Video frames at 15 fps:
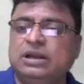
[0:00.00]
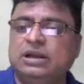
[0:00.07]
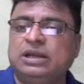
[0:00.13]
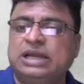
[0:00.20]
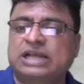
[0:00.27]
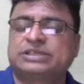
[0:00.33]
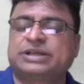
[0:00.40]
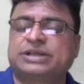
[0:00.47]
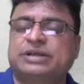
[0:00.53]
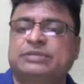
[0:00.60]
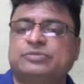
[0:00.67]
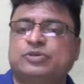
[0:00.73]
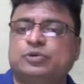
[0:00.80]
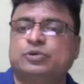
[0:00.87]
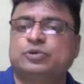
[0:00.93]
x
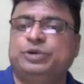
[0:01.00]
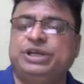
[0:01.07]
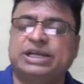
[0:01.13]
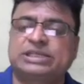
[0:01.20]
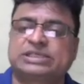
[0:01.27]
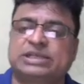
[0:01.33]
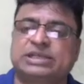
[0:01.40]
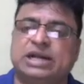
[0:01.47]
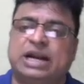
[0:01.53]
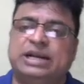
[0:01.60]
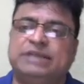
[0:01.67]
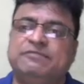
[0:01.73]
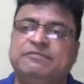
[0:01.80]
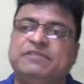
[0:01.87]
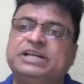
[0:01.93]
terms to dx
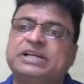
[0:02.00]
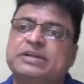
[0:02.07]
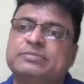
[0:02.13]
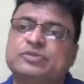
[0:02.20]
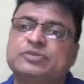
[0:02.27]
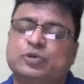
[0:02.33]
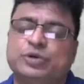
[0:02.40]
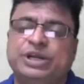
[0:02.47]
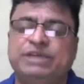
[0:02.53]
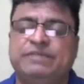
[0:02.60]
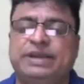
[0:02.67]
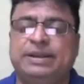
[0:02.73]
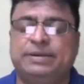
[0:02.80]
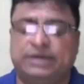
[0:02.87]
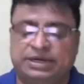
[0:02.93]
and v terms to
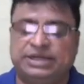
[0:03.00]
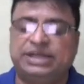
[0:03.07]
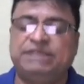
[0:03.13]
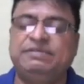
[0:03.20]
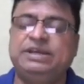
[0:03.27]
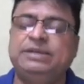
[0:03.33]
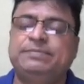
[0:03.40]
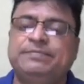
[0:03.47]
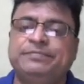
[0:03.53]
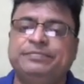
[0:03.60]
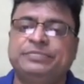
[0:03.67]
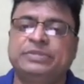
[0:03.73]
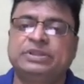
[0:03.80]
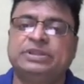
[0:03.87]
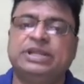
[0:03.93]
dv.
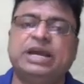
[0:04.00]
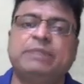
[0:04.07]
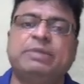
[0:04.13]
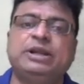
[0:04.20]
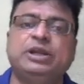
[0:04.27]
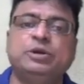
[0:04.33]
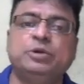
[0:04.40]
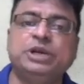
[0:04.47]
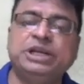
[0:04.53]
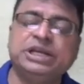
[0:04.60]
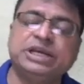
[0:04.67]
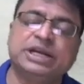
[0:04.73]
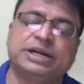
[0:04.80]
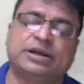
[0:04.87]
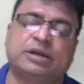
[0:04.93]
Thereby you
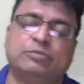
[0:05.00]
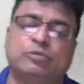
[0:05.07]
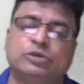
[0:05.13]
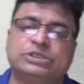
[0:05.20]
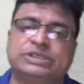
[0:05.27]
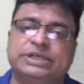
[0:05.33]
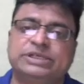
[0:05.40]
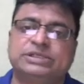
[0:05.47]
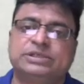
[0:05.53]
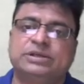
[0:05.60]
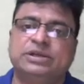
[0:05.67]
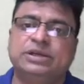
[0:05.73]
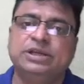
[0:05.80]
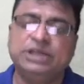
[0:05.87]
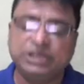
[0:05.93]
integrate on both sides.
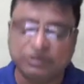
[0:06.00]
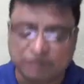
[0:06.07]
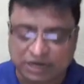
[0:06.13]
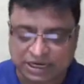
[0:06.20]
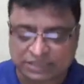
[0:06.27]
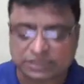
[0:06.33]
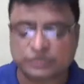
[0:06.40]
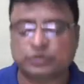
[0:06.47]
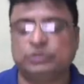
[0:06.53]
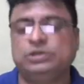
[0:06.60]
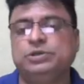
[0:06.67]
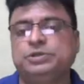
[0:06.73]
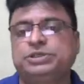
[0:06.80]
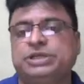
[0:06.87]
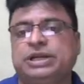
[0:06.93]
You will get the
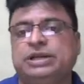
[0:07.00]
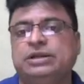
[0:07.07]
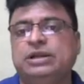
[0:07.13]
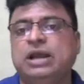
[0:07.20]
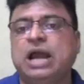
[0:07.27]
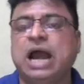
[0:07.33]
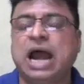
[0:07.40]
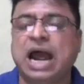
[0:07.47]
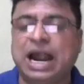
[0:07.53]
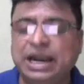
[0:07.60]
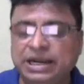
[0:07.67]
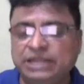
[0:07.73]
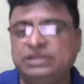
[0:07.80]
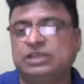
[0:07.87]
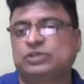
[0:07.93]
solution,
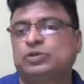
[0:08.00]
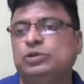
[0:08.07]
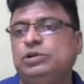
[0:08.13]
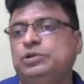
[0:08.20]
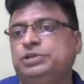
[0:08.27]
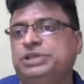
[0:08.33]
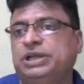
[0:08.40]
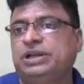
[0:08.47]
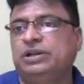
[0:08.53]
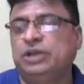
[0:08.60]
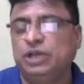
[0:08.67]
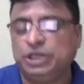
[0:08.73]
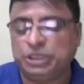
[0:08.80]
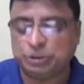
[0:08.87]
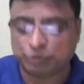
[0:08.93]
and in the solution
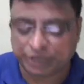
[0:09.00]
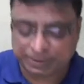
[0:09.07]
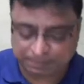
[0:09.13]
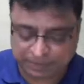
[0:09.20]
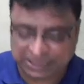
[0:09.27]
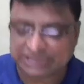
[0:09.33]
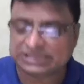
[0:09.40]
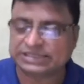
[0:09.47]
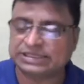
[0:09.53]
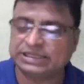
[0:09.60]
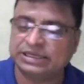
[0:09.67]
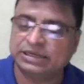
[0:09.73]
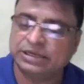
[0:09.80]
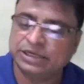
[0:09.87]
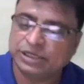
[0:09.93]
you replace
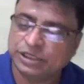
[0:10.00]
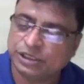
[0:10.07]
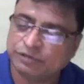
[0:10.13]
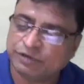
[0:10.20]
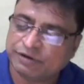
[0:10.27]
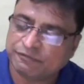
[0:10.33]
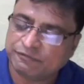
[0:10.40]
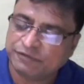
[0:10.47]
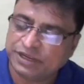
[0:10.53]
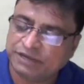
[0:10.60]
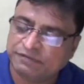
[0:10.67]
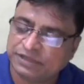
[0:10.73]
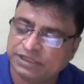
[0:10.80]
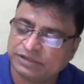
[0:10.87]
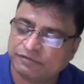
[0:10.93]
your v
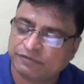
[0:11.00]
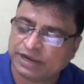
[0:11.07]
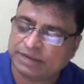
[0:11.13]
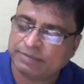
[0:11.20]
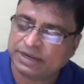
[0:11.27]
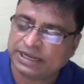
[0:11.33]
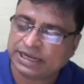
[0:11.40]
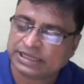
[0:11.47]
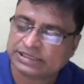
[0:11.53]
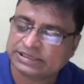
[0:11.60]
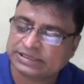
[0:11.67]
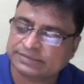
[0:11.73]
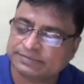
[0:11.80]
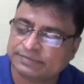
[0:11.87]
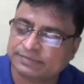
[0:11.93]
with y by x.